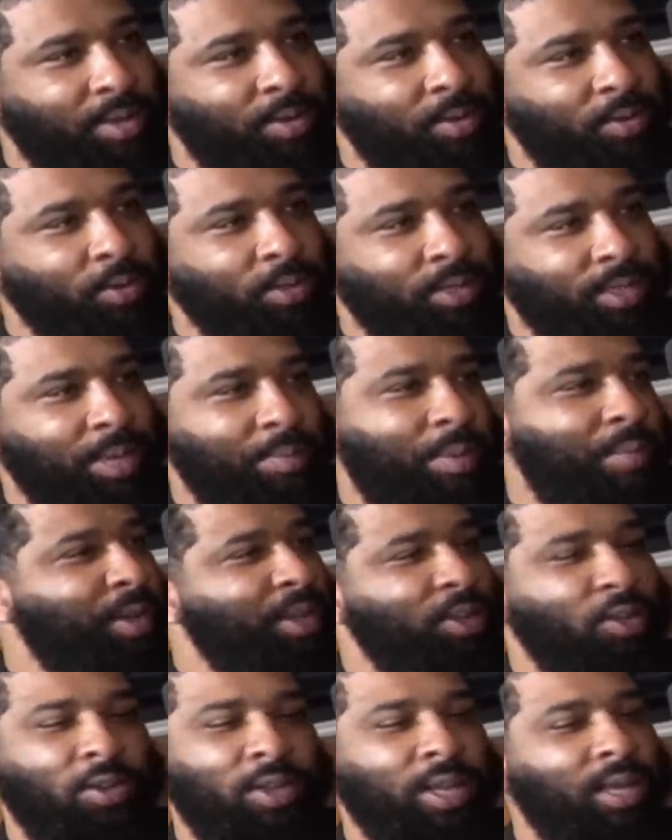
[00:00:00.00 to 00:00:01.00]
Houssem. I
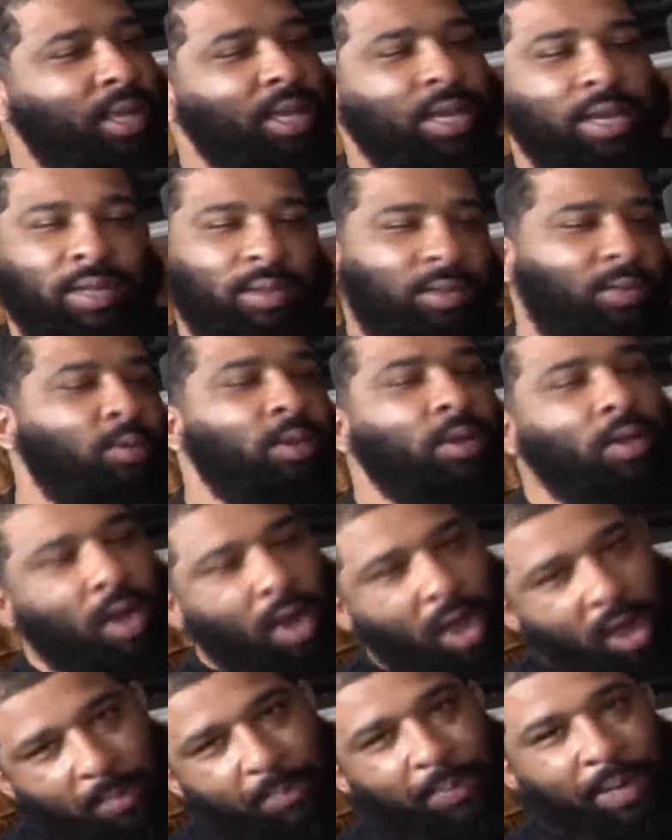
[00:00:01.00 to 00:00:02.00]
mean,
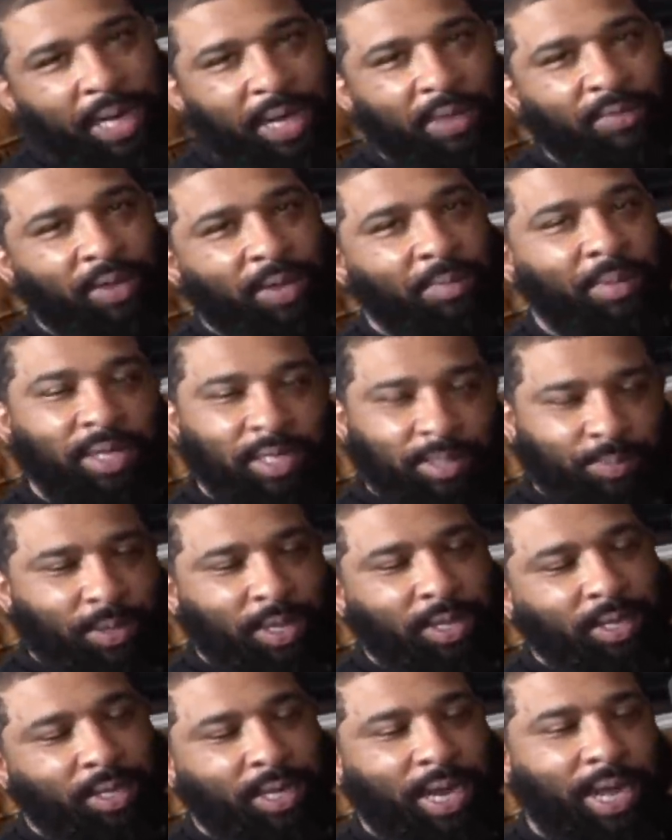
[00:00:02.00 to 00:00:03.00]
I believe him. His
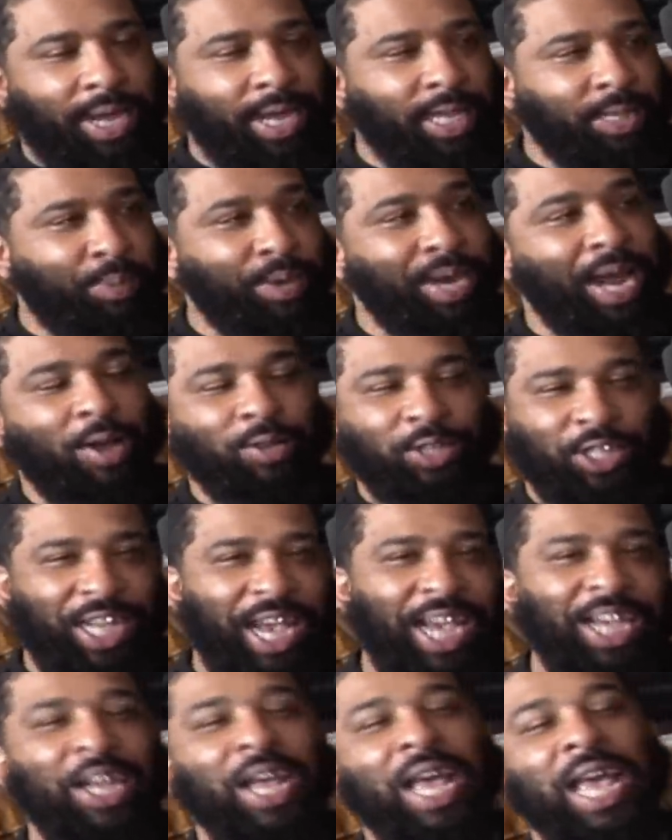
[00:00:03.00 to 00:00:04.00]

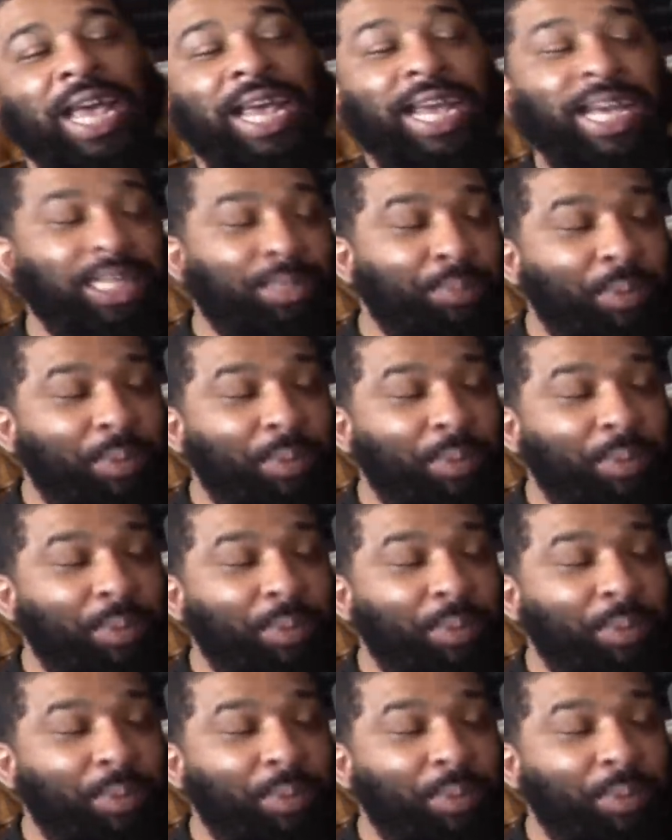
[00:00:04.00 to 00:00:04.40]
pronunciation. His